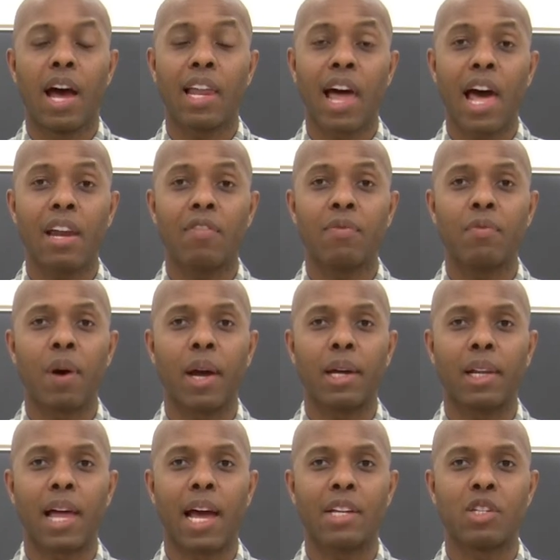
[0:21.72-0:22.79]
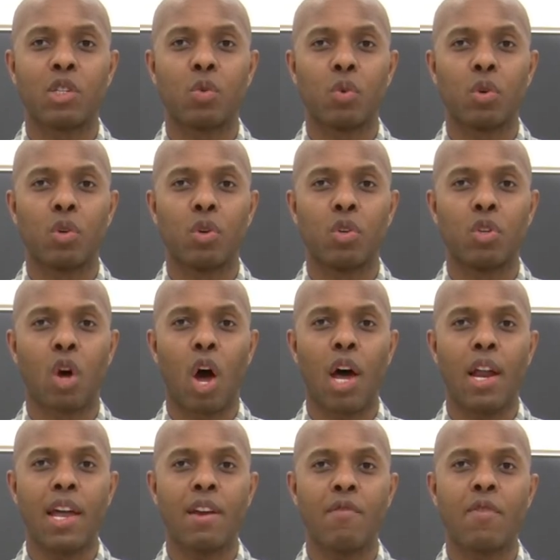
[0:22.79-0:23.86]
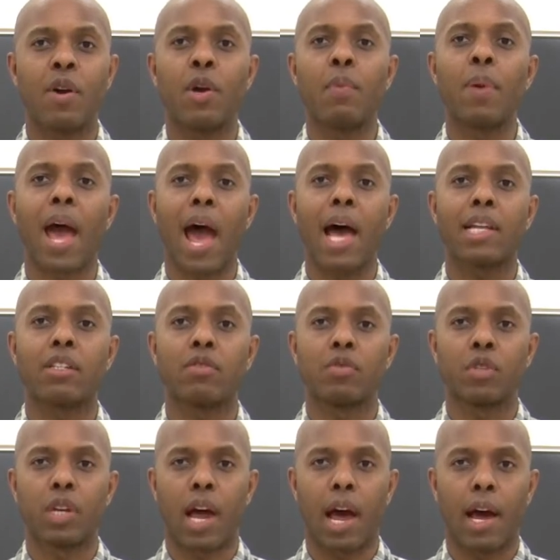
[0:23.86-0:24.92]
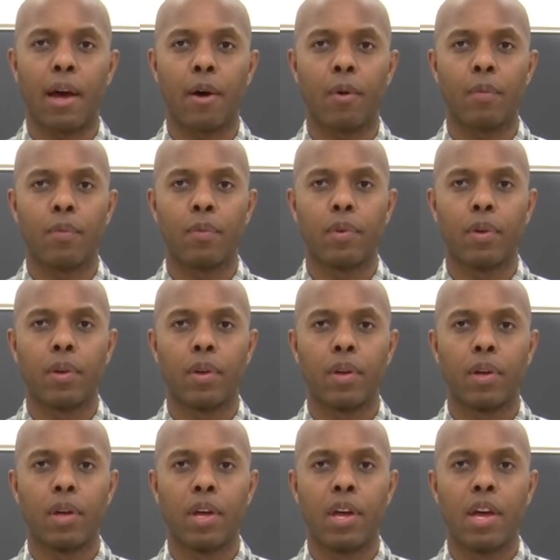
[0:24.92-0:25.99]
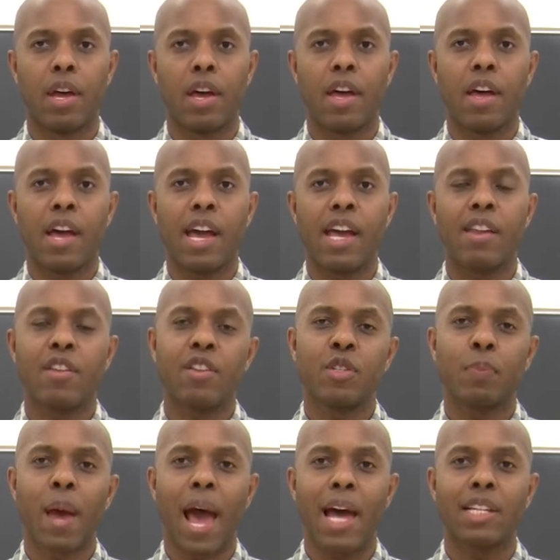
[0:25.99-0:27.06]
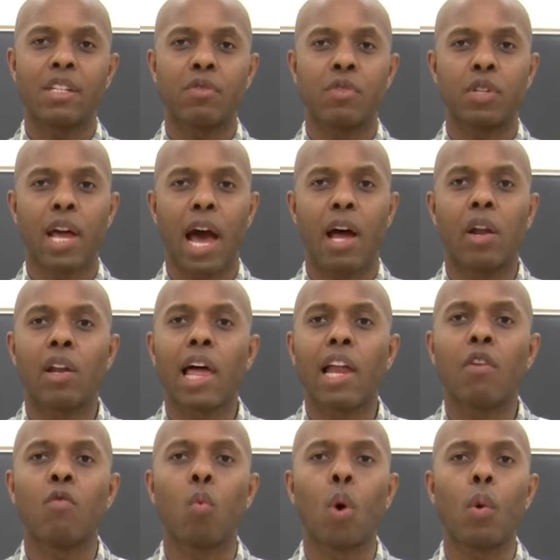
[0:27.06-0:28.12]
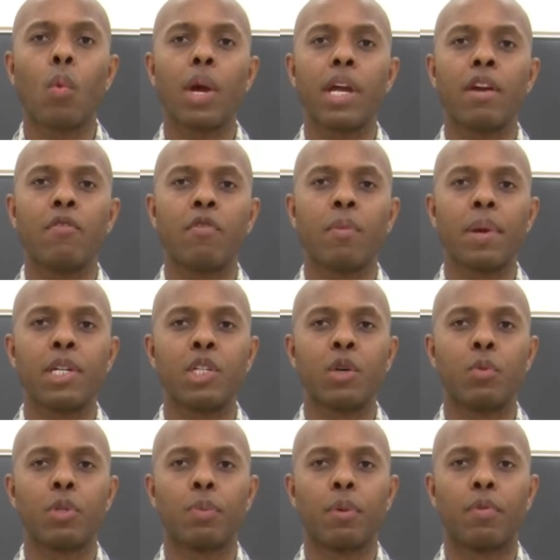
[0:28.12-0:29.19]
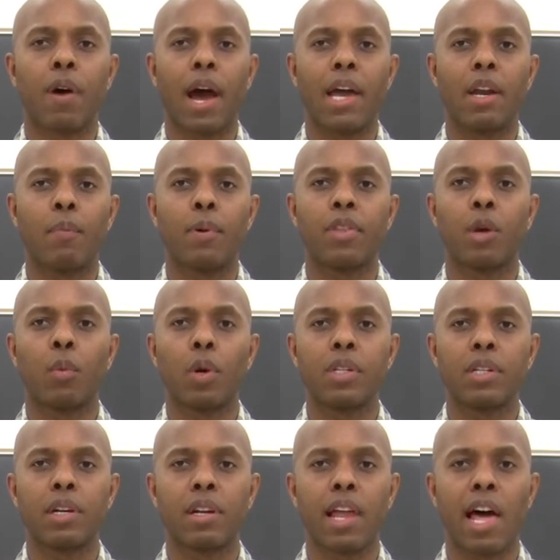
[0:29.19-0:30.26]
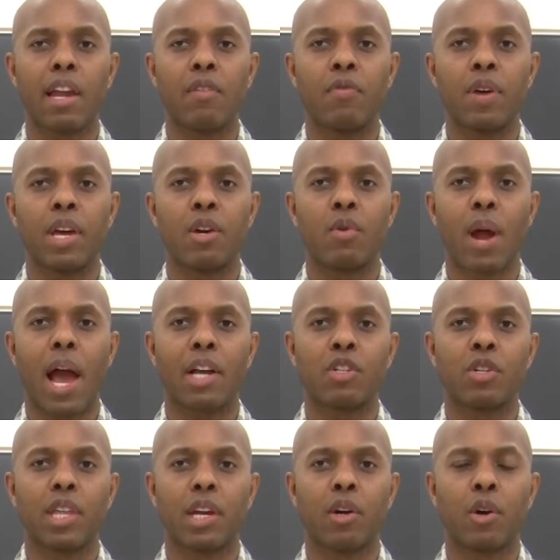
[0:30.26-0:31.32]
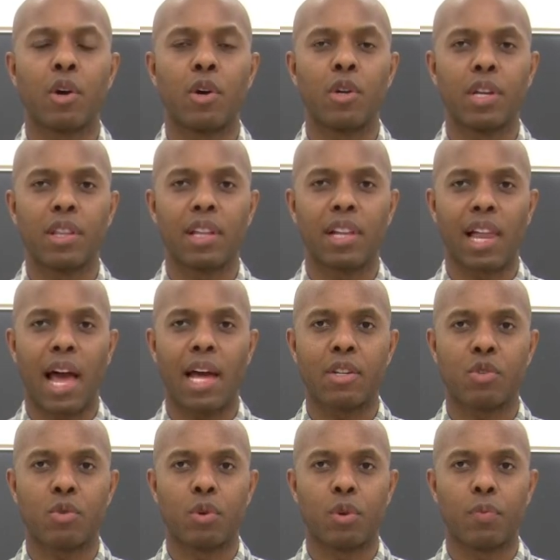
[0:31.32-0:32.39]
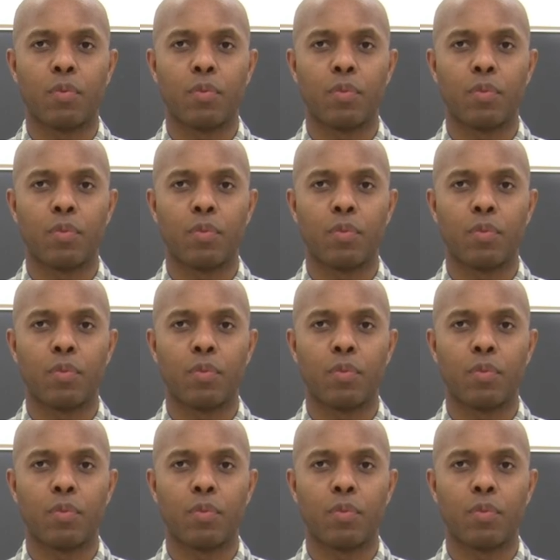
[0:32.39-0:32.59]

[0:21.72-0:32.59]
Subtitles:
A lot of my classes were taught in a very passive style. In this passive style, a lot of one-way information was provided, but there wasn't a lot of interaction that occurred in the classroom.